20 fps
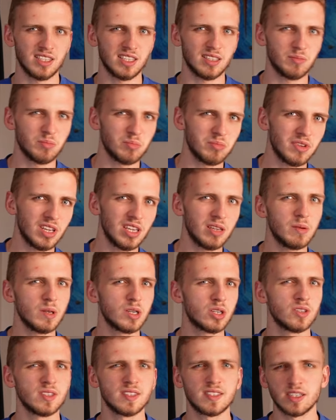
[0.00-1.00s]
and maybe
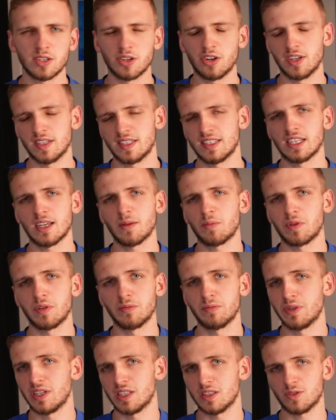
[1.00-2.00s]
consider a
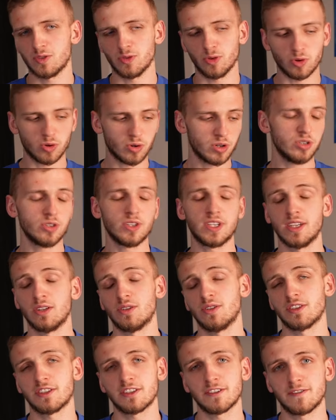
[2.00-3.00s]
supplement or you can
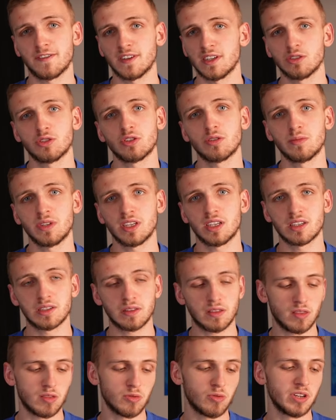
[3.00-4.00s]
also find
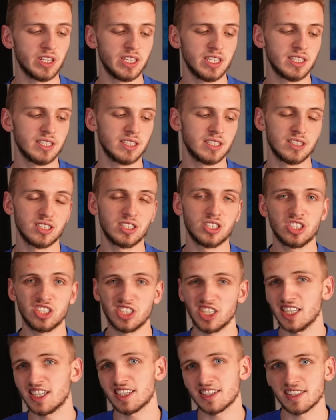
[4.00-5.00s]
omega-3 in
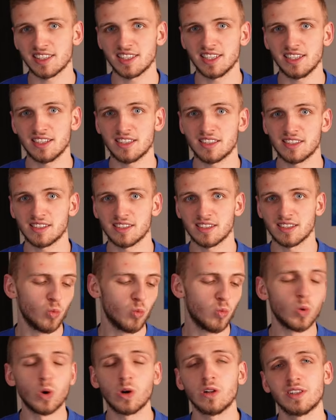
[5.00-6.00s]
chia seeds,
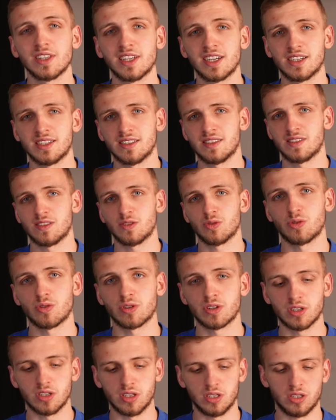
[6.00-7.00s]
walnuts
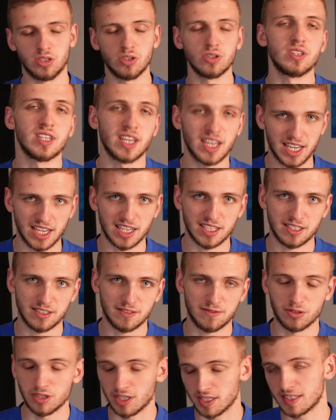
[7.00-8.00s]
or good eggs,
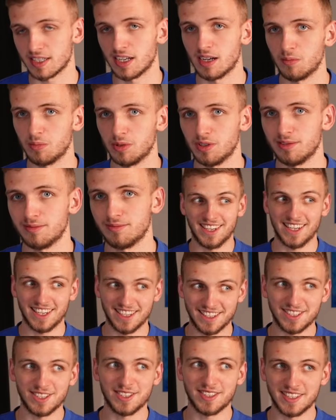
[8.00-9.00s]
for example.
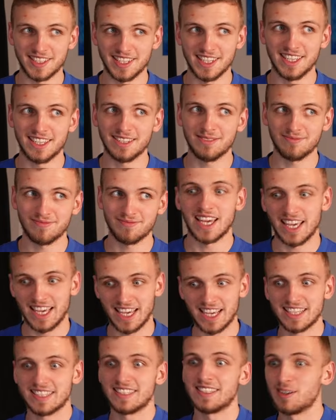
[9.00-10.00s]
As you see,
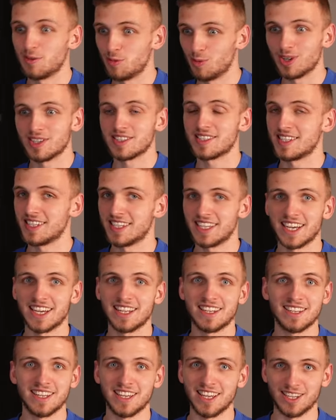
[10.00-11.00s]
Eggs are once
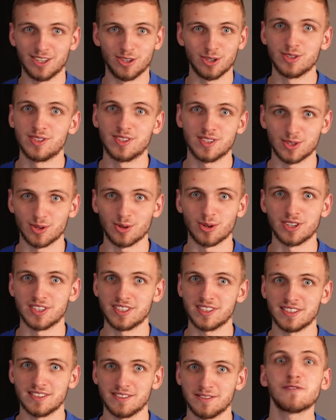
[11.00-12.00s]
again a good
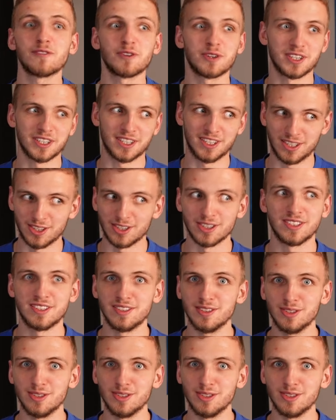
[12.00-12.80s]
source for a good